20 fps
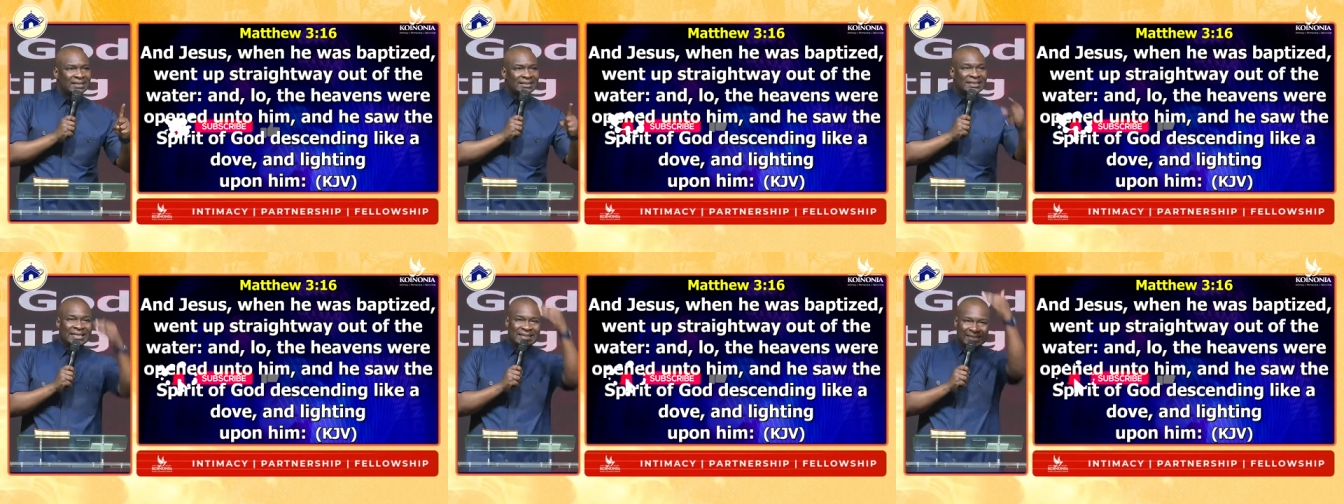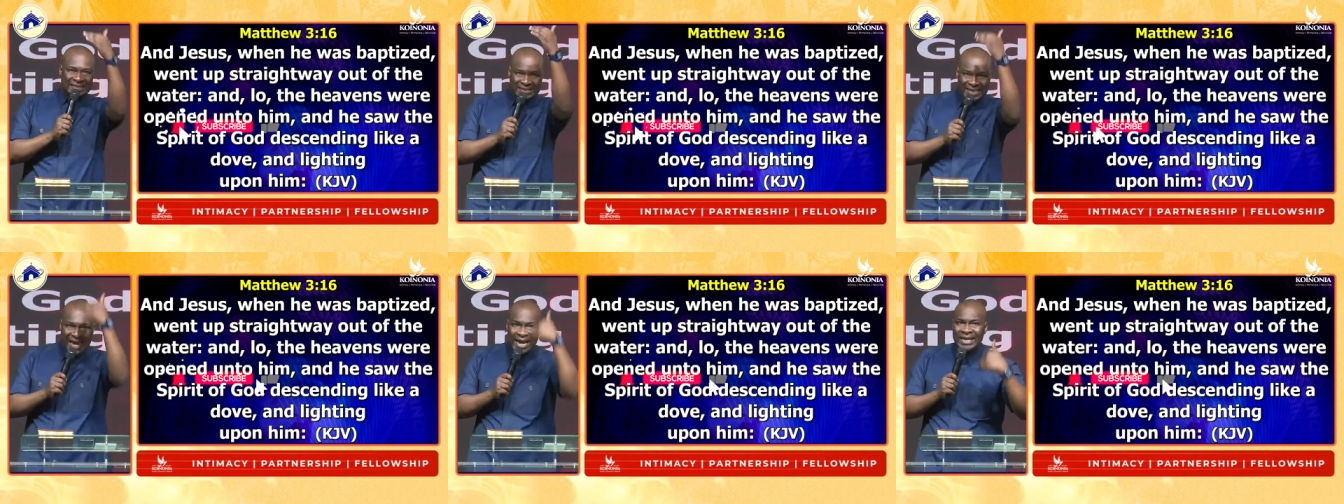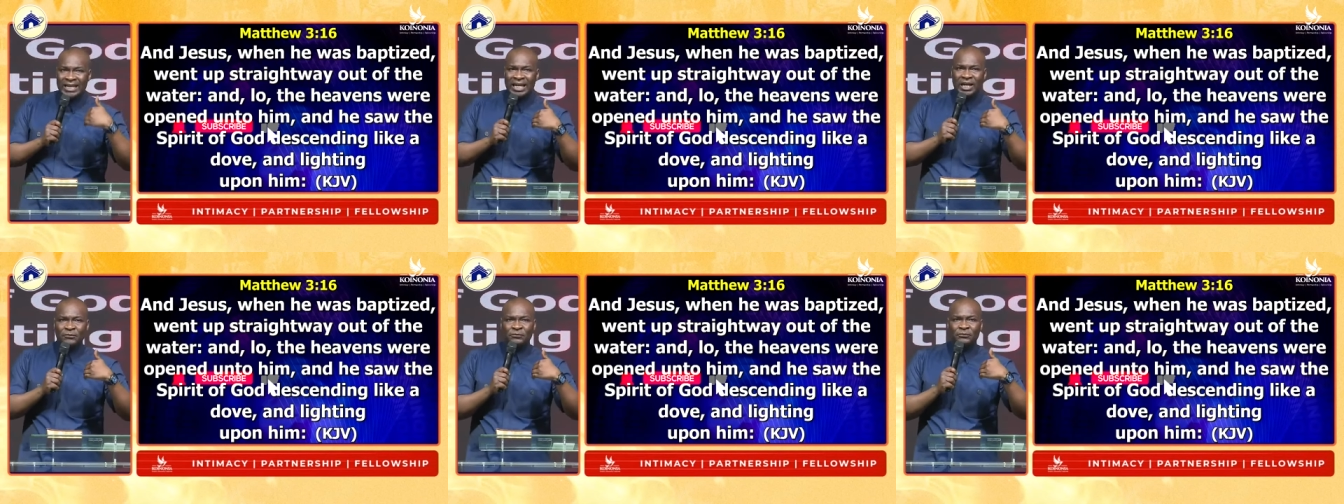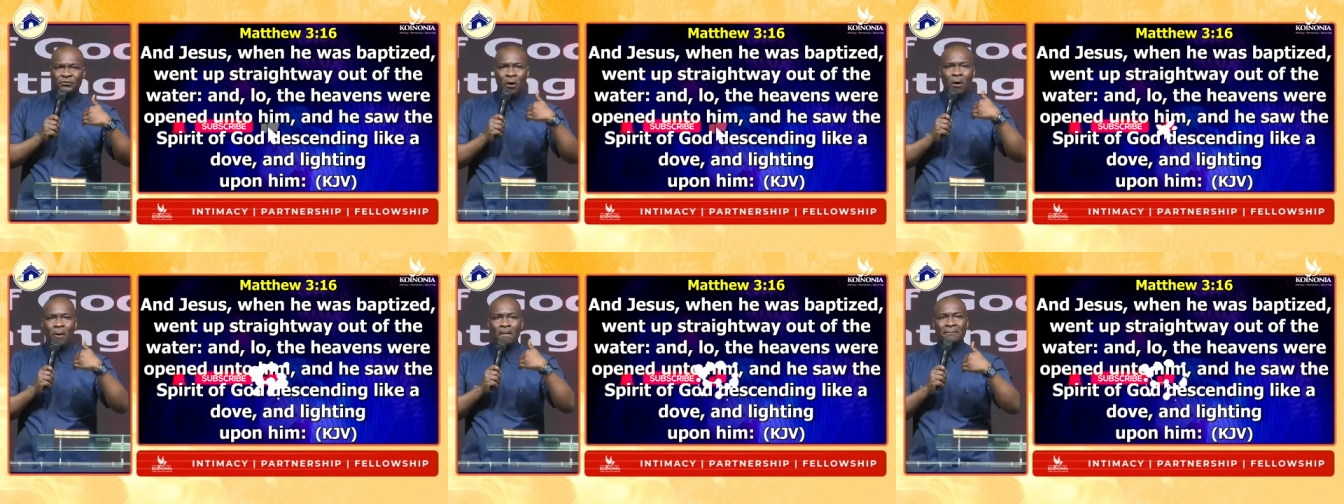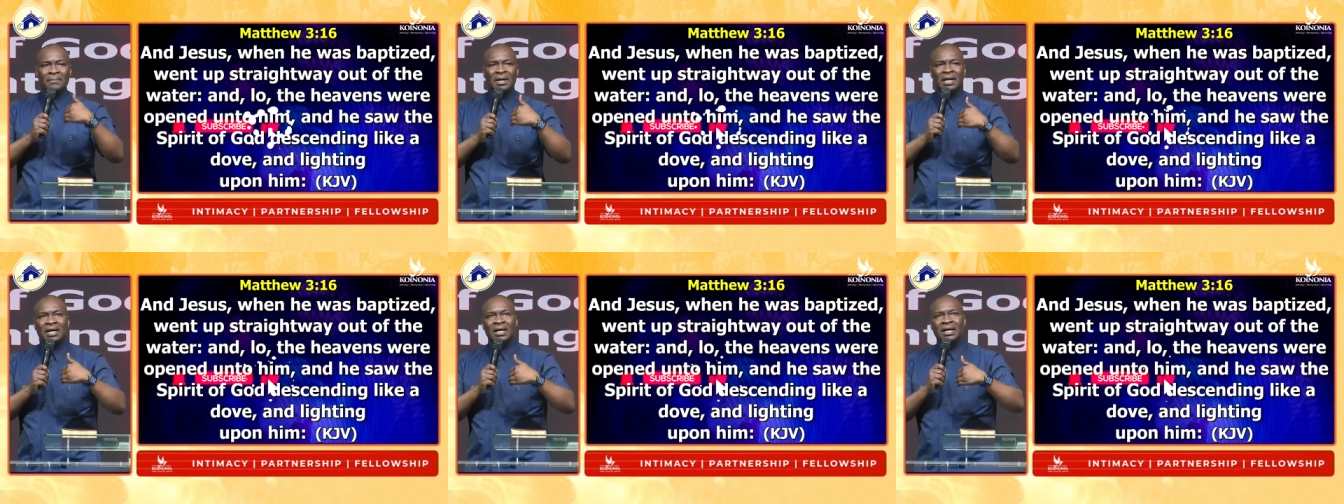descending
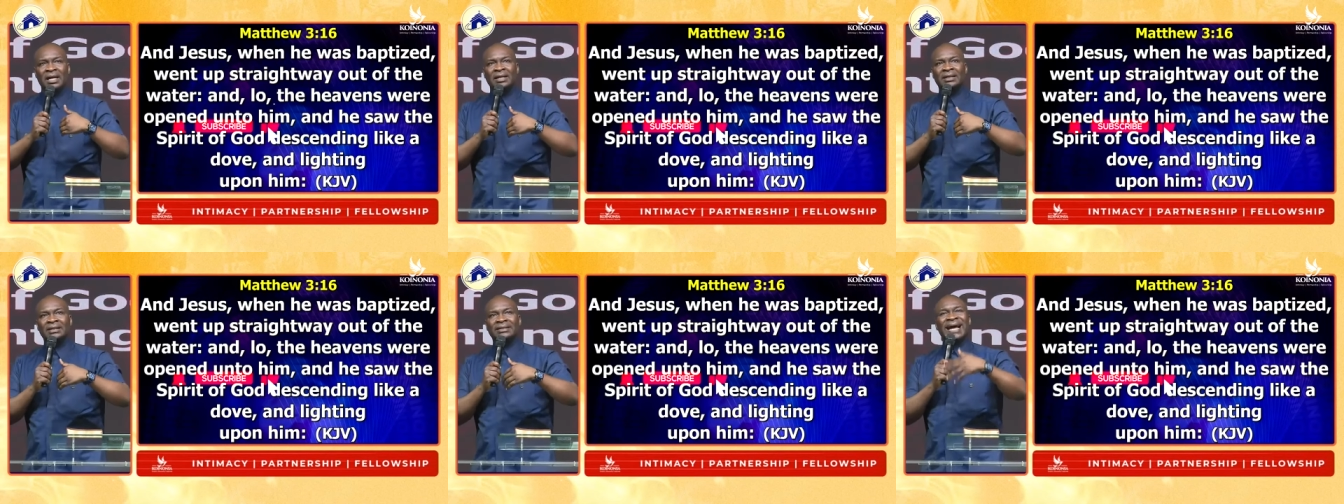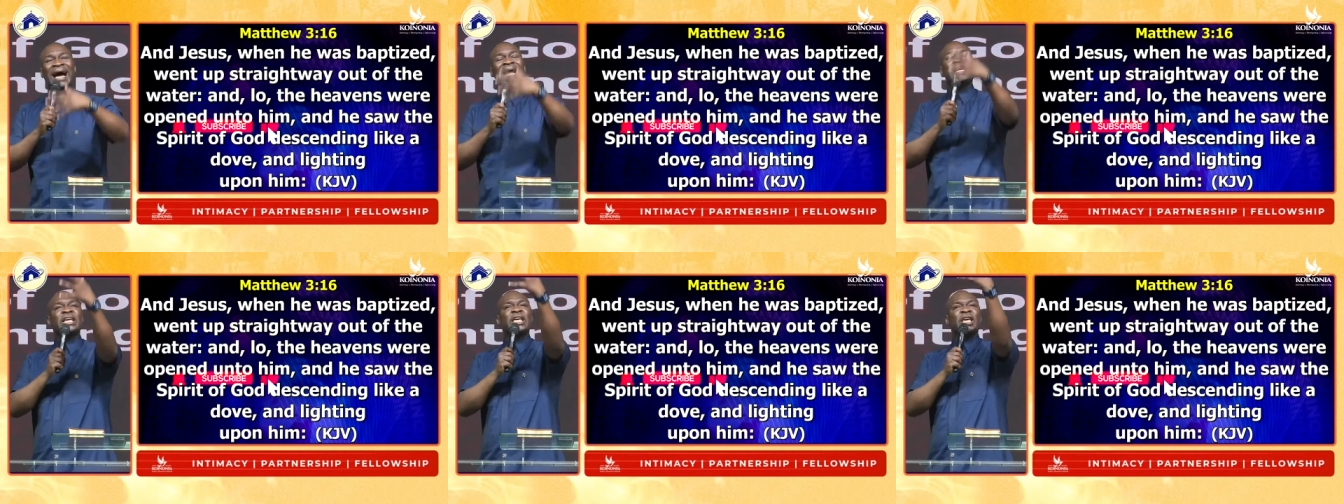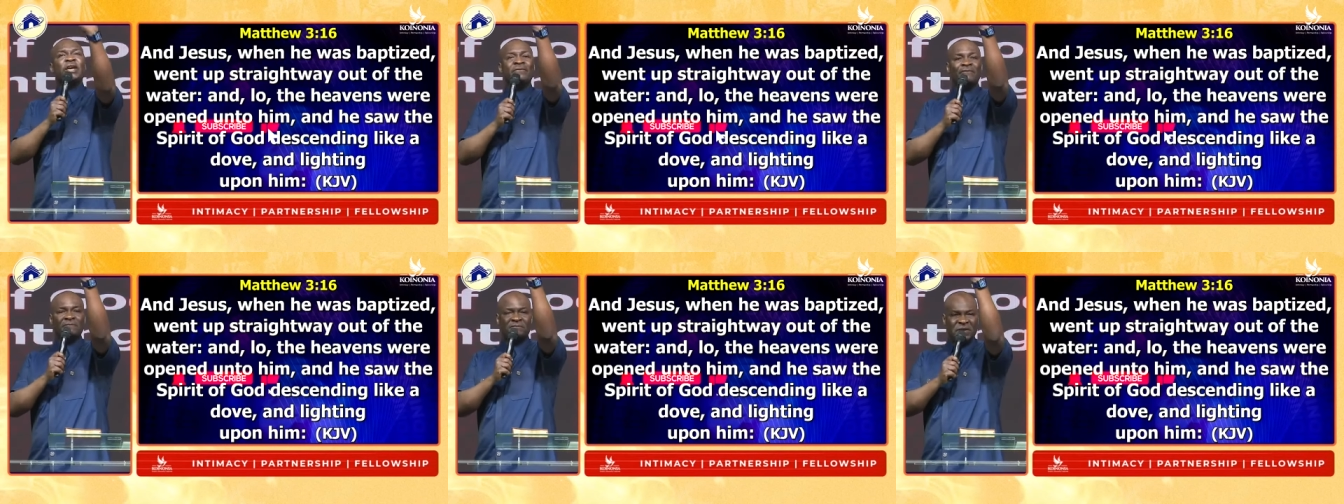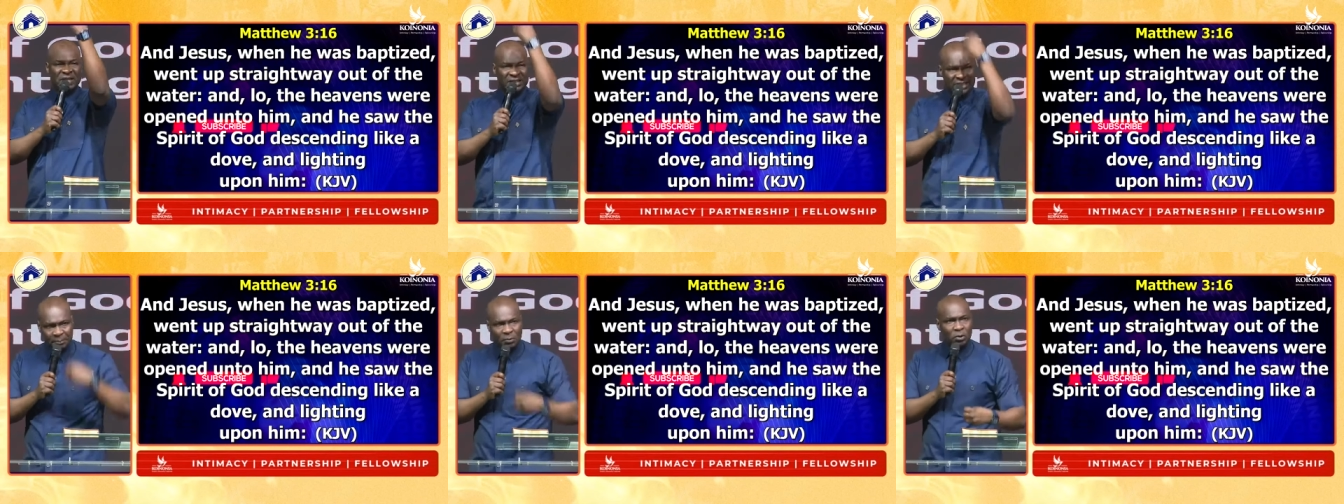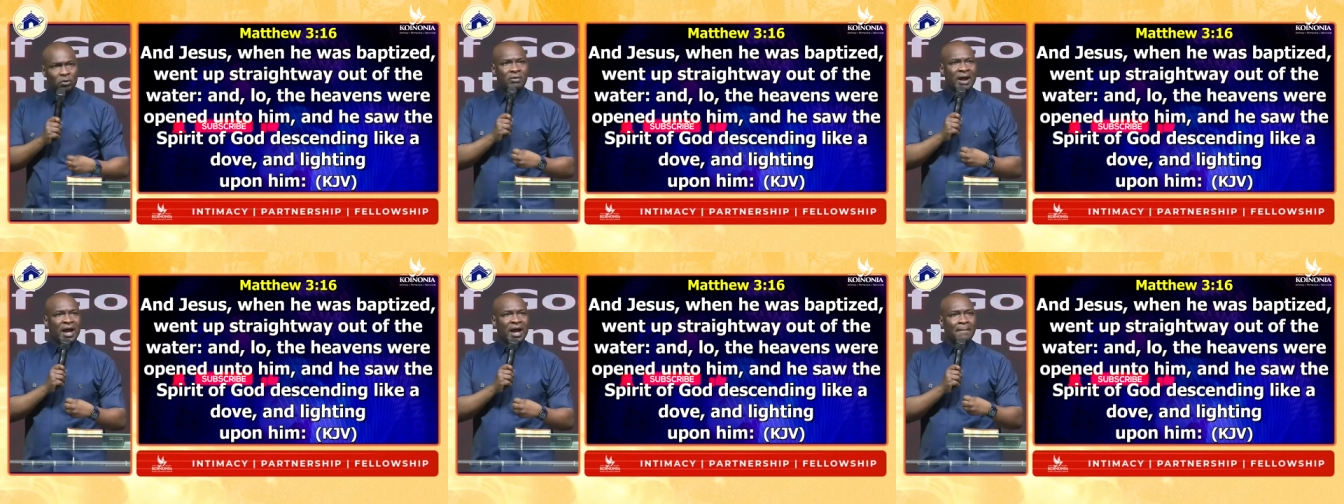from that
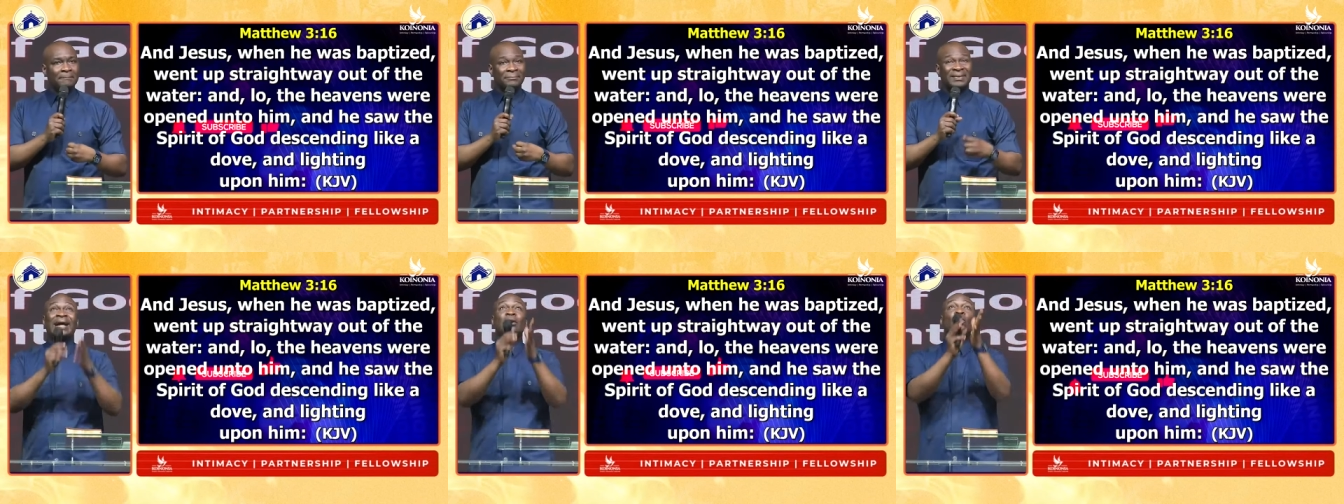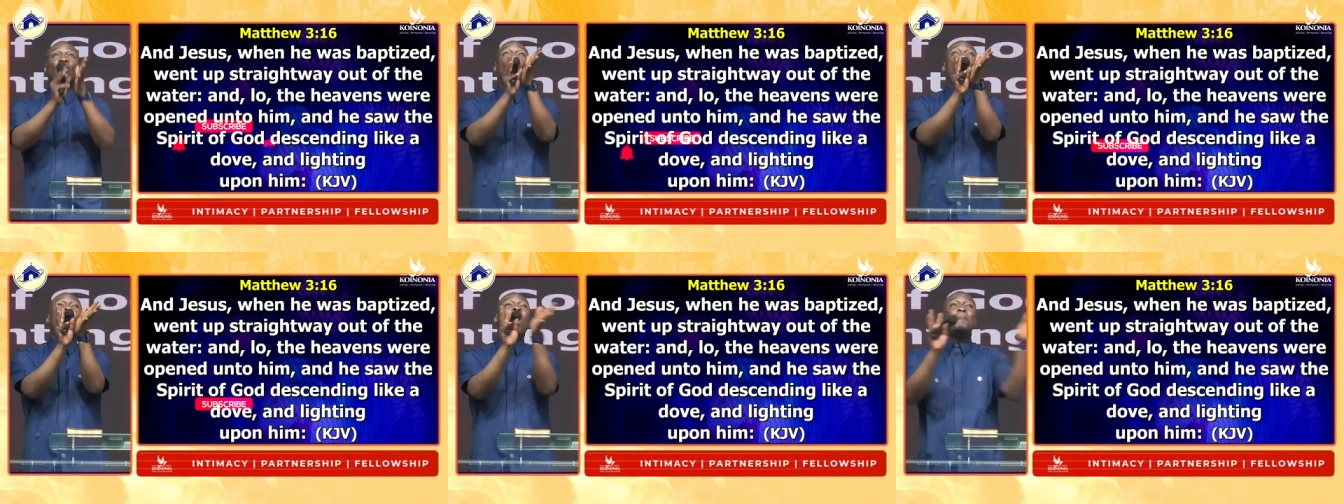invisible realm that